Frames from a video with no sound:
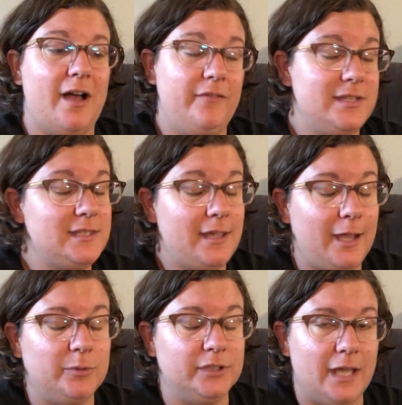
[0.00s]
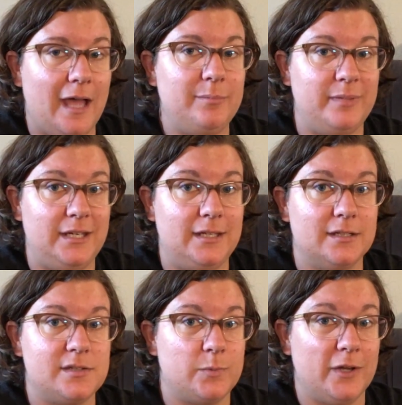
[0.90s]
Obviously, I will not be
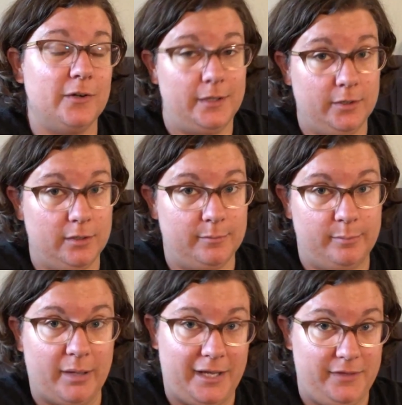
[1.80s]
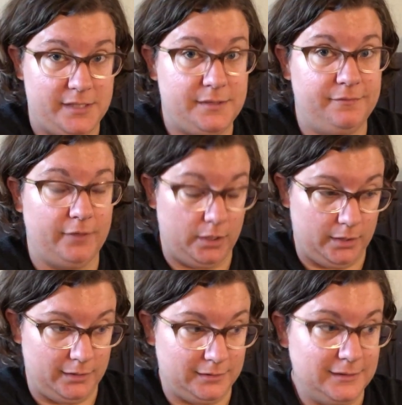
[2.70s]
a sweater knitter by this
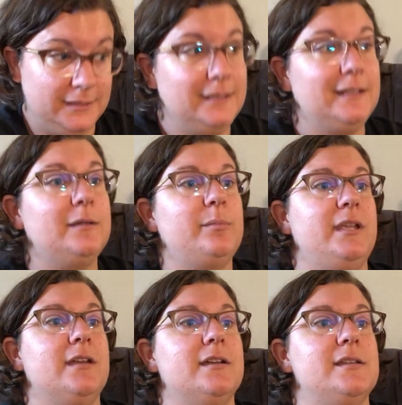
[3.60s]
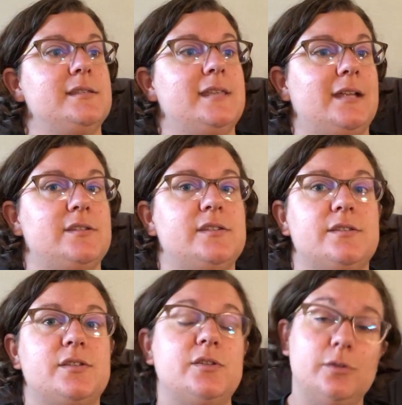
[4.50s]
fall because that's
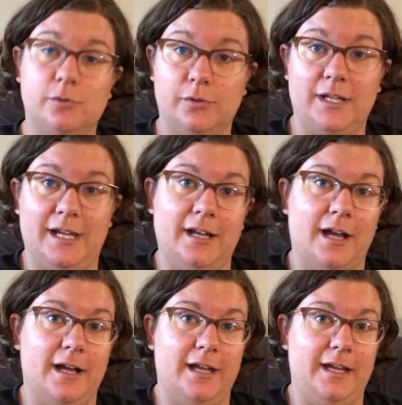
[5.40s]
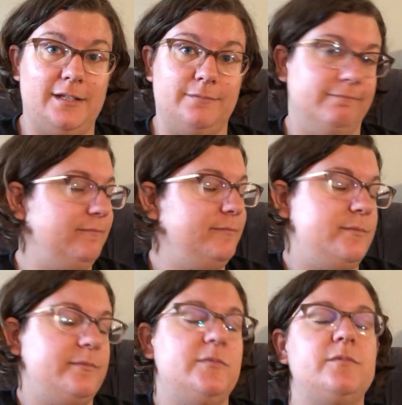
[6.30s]
soon, and I
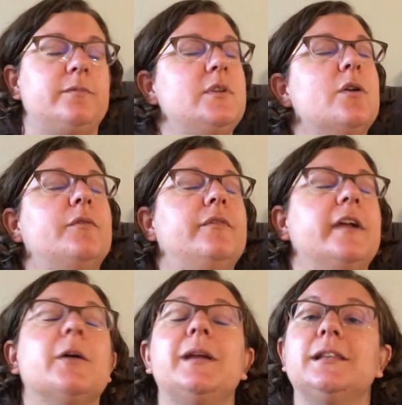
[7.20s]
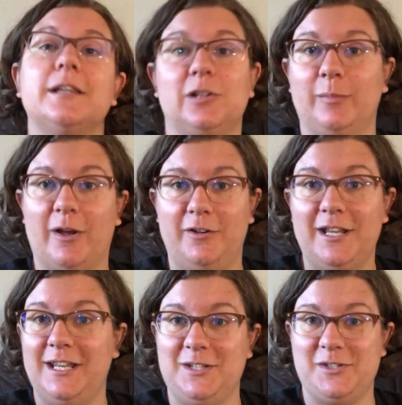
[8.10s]
know very little about
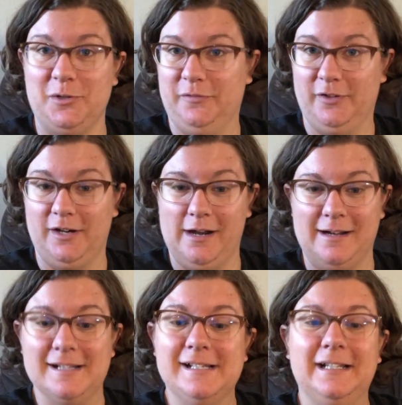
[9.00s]
knitting so far,